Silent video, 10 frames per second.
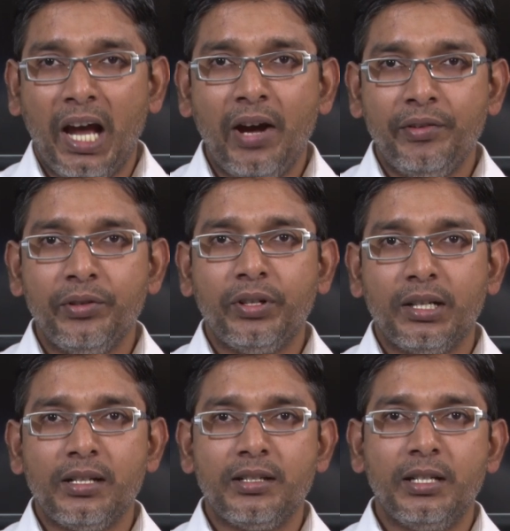have to
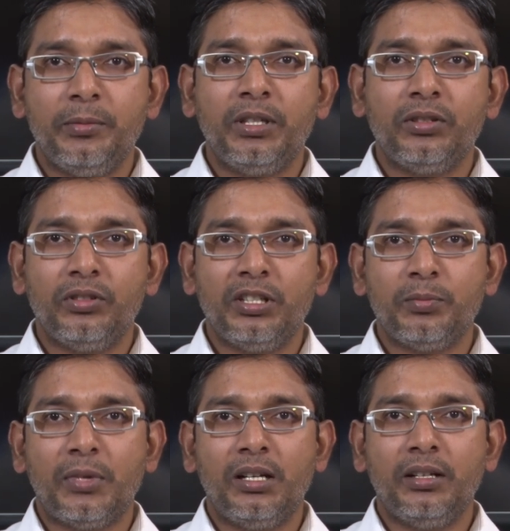crush them into the
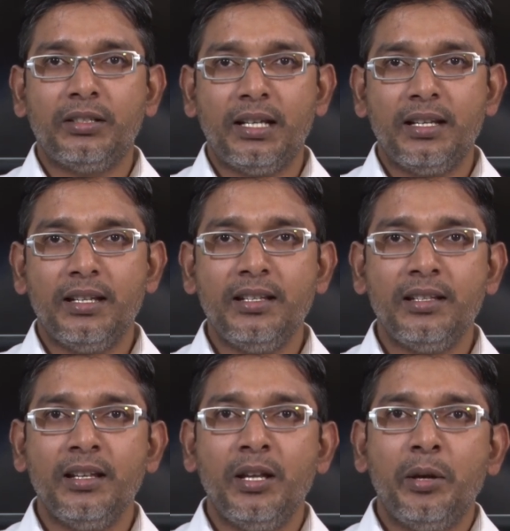smaller
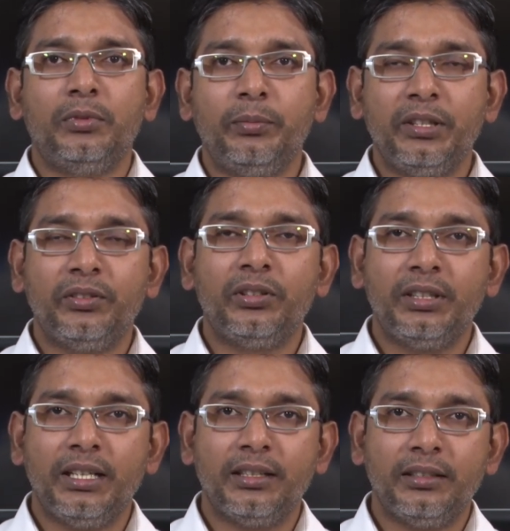sizes before
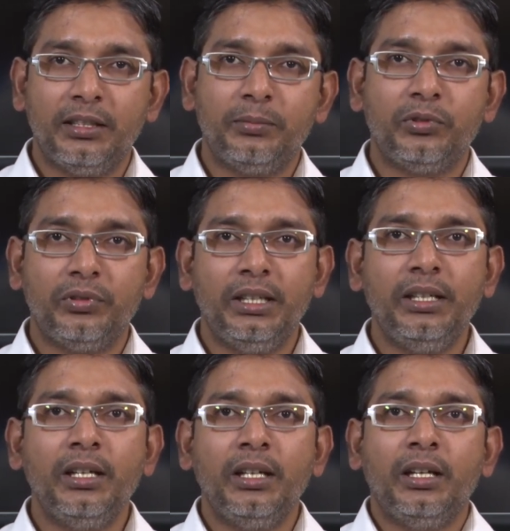taking them to
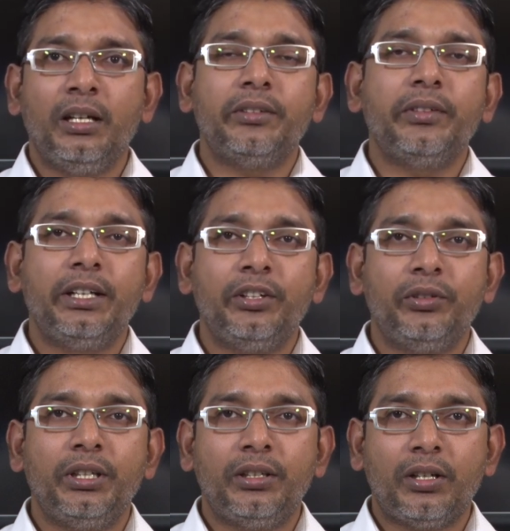the required
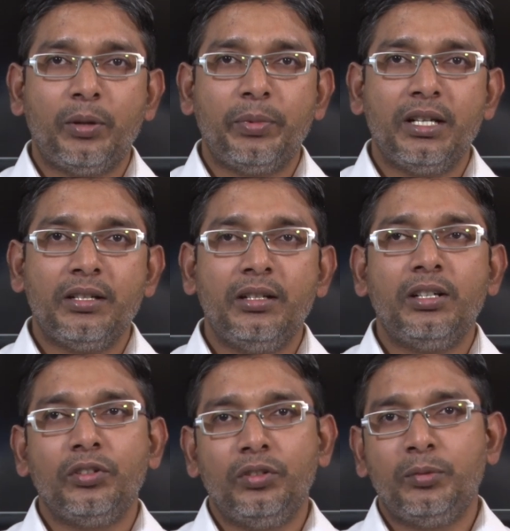unit operation
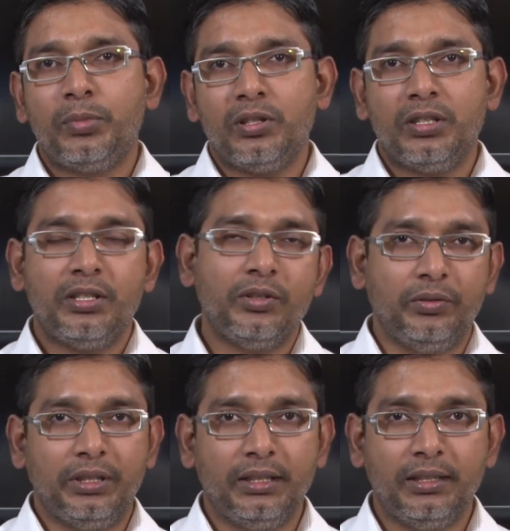or unit process
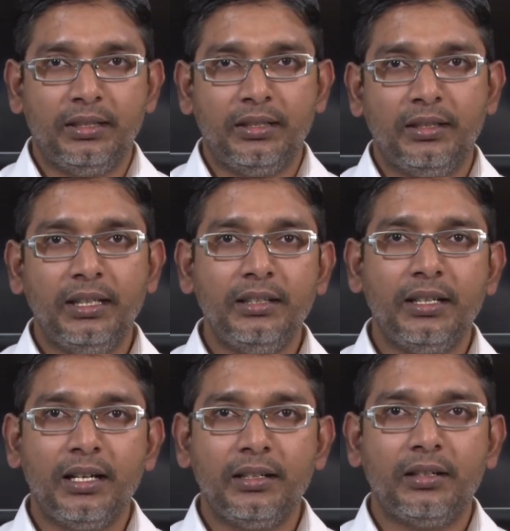unit right
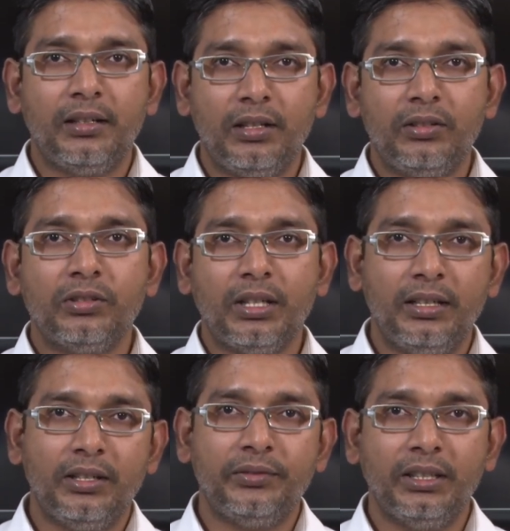that those
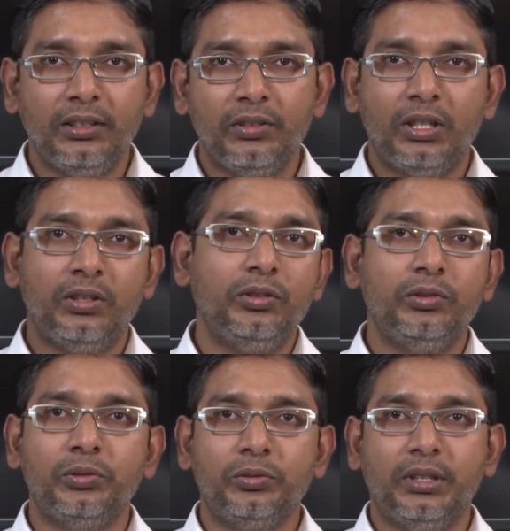kind of thing you have
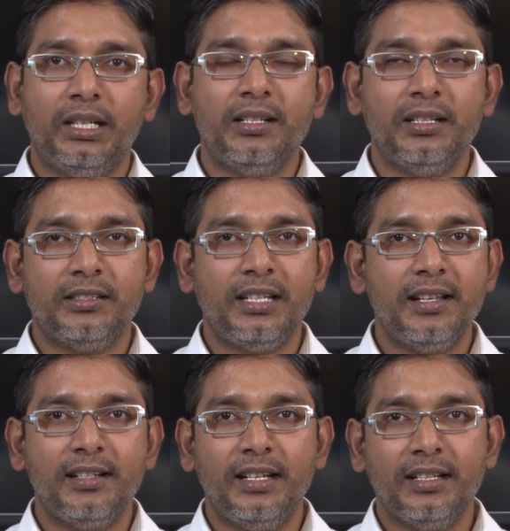to do crushing
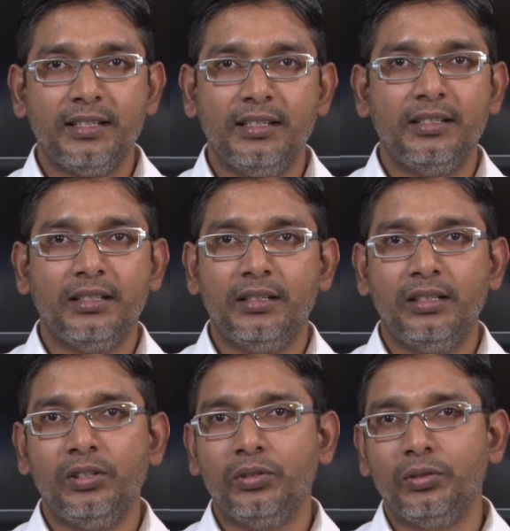size reduction in
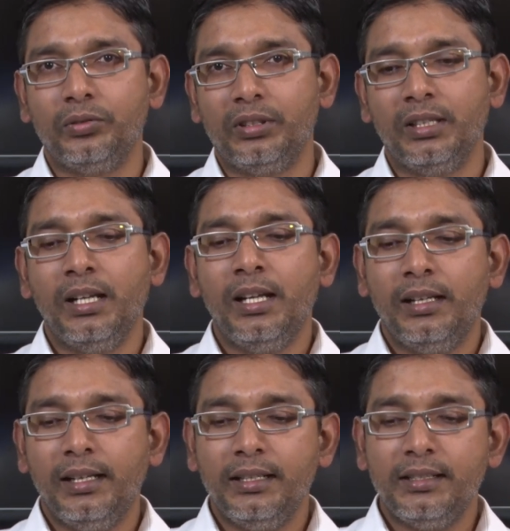general you do it
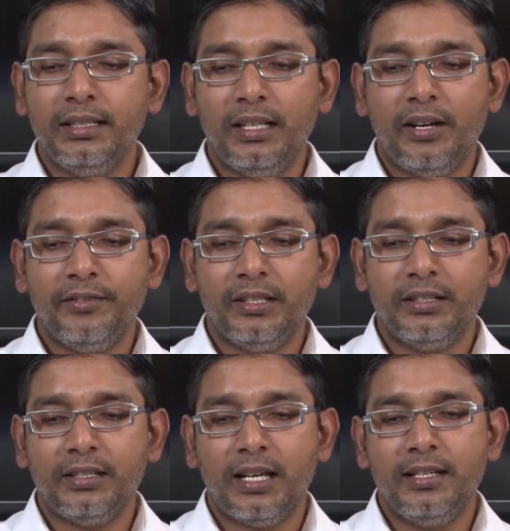let us say
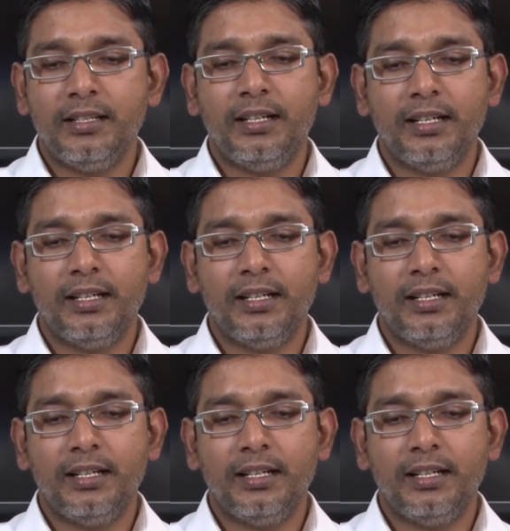after size